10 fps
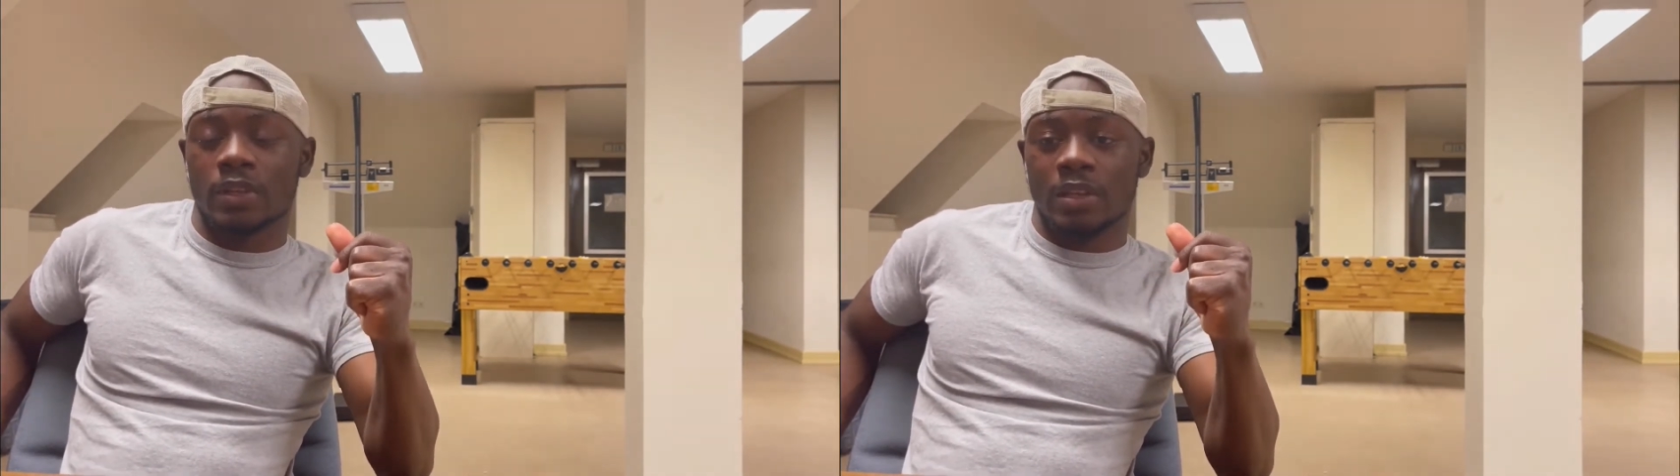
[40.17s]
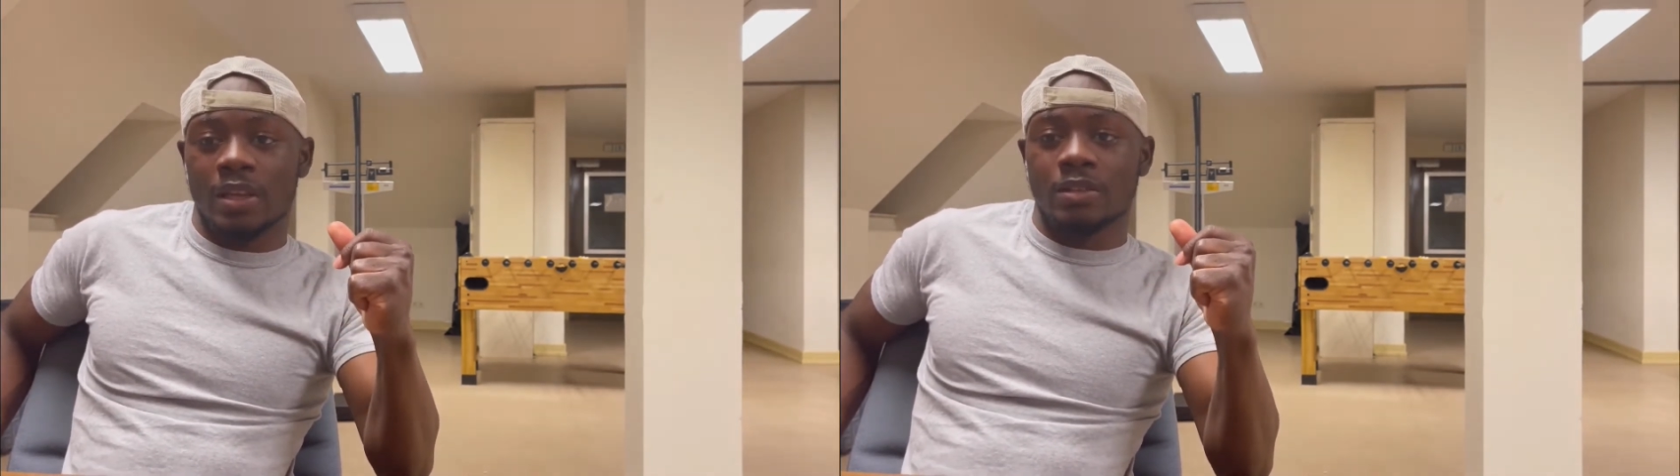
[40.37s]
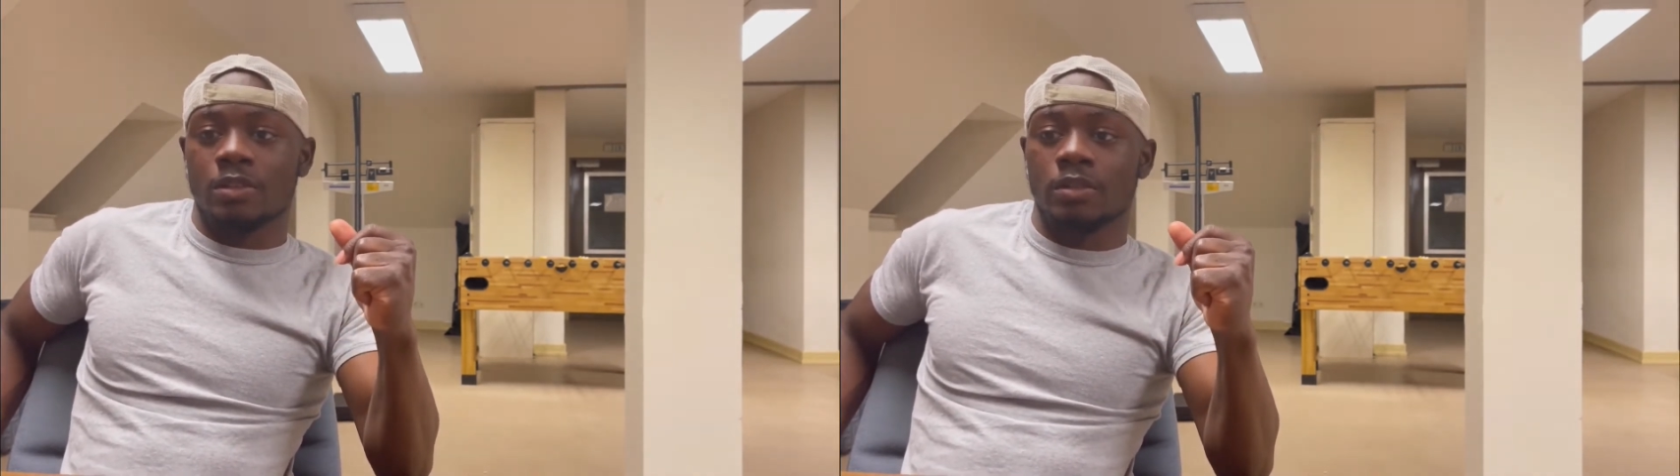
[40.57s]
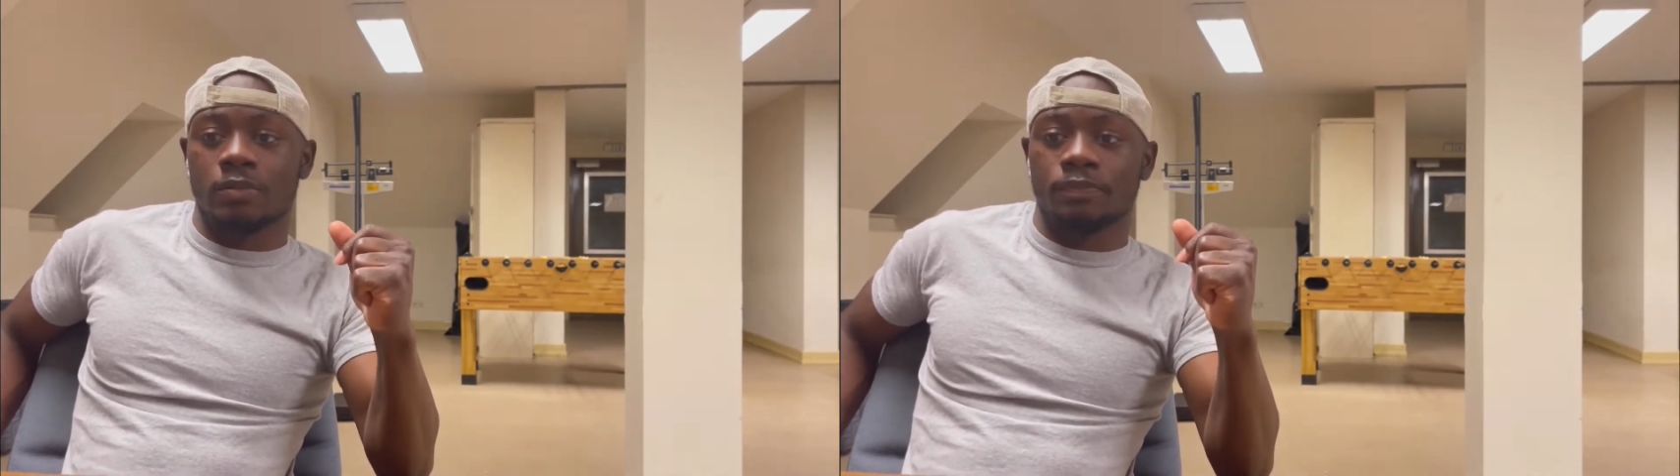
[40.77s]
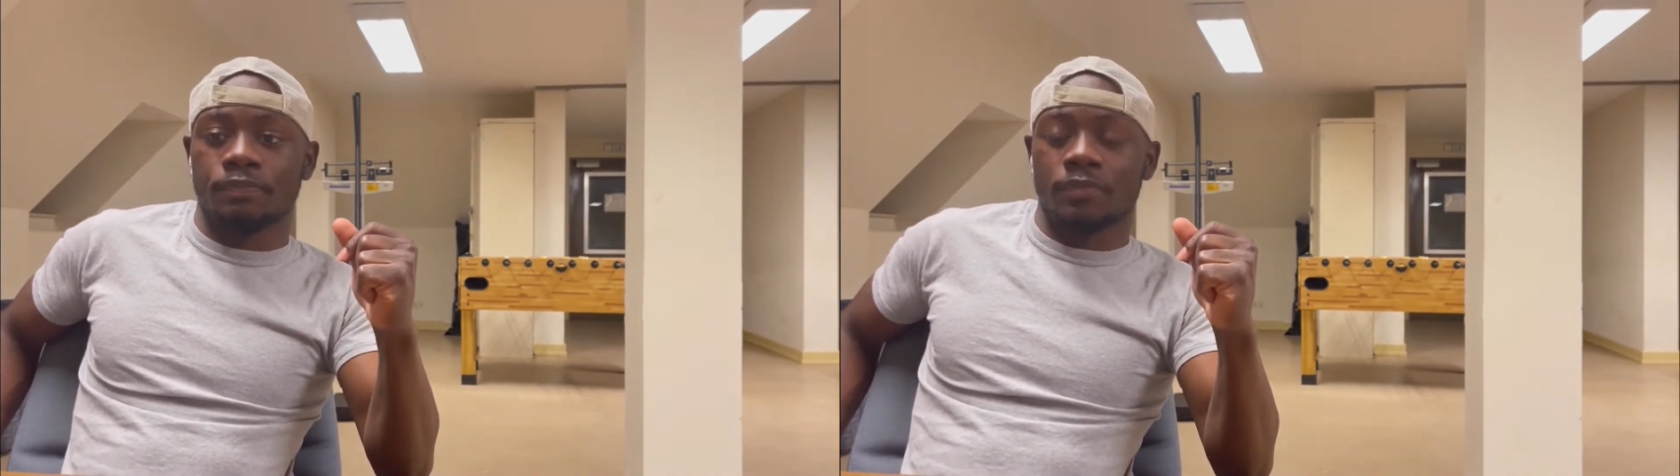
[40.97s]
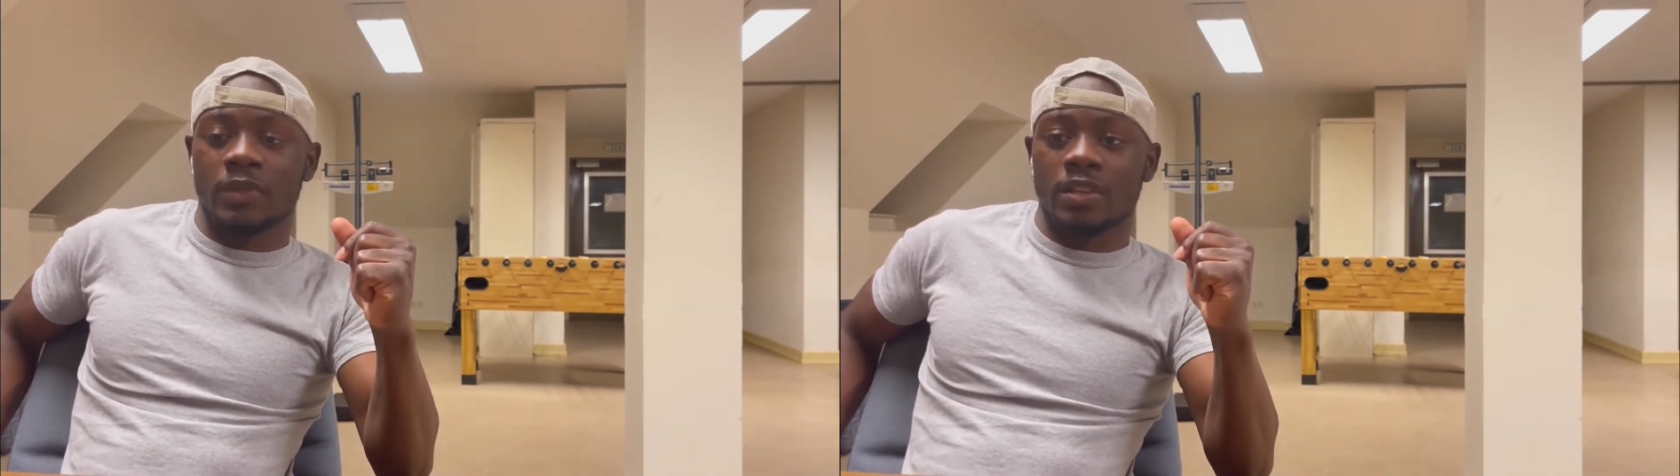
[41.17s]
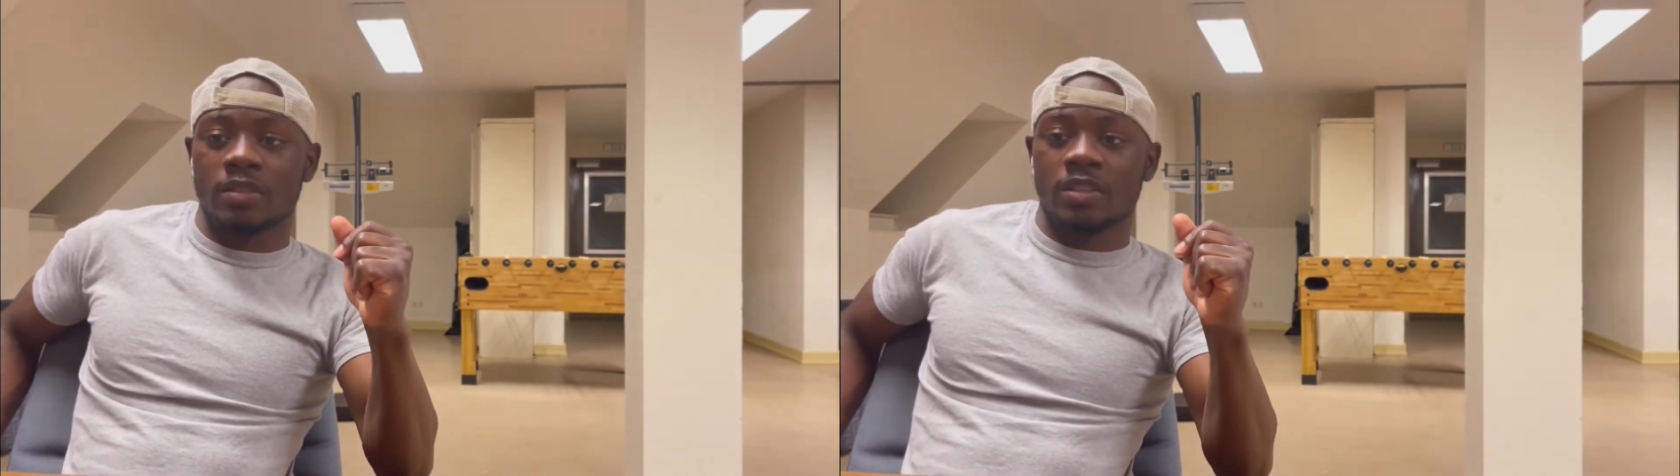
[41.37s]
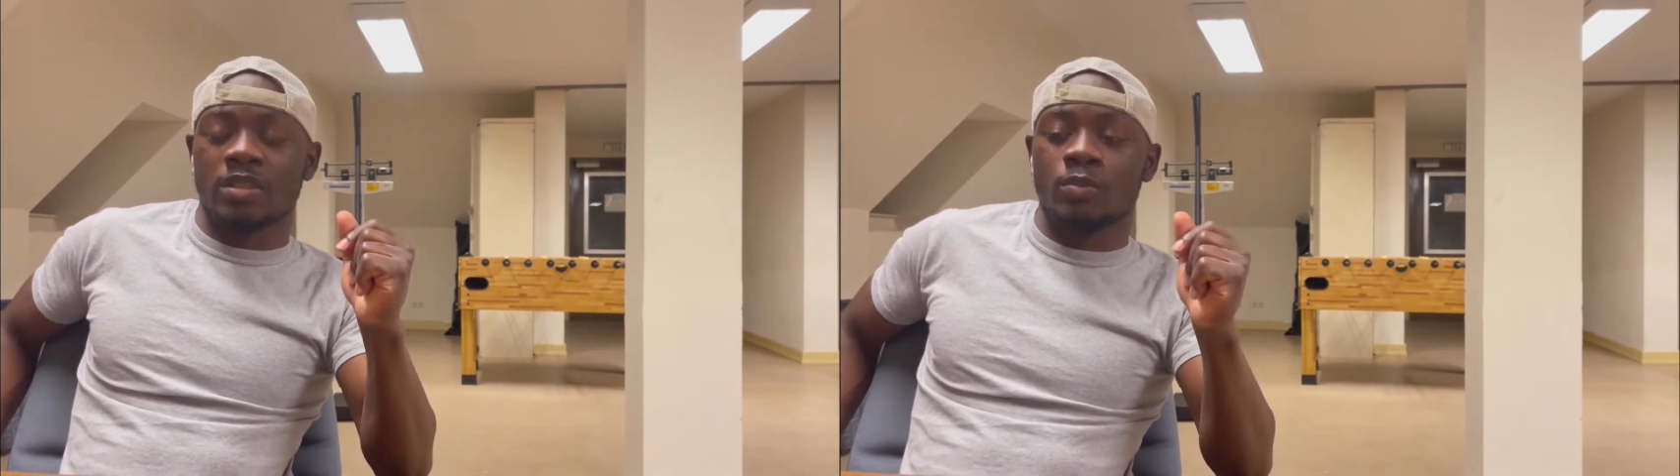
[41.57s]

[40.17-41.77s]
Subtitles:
And this